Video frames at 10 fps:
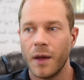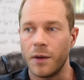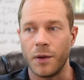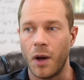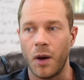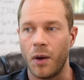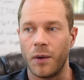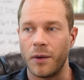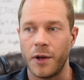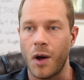No,
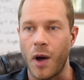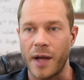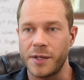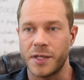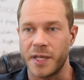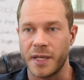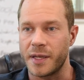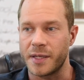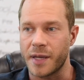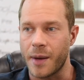no. I just did
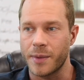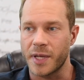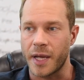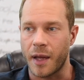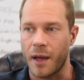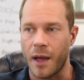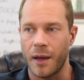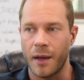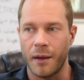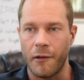this. I was okay. like,
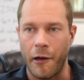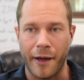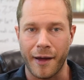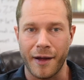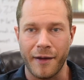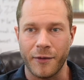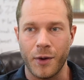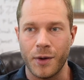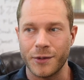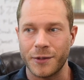I gotta have
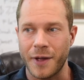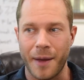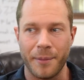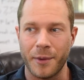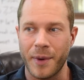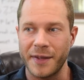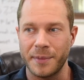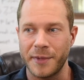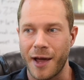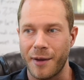goals. I'm gonna write
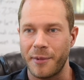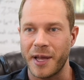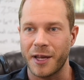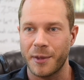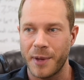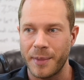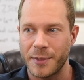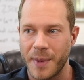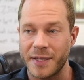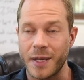them down. I'm gonna make a commitment to
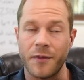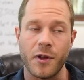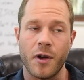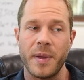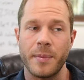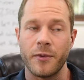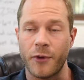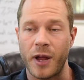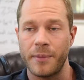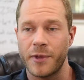myself. You know how people
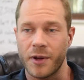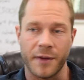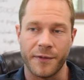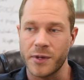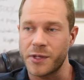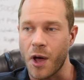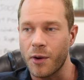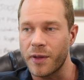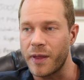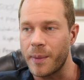frame their like first
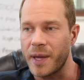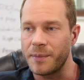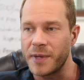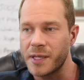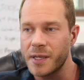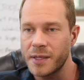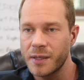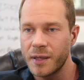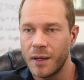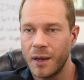dollar that they made in business?
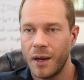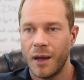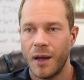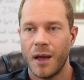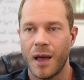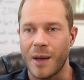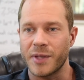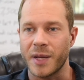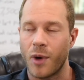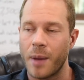Yes. I was
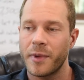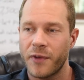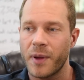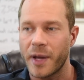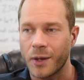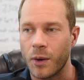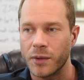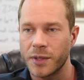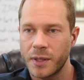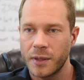like, well, I'm gonna frame my goals.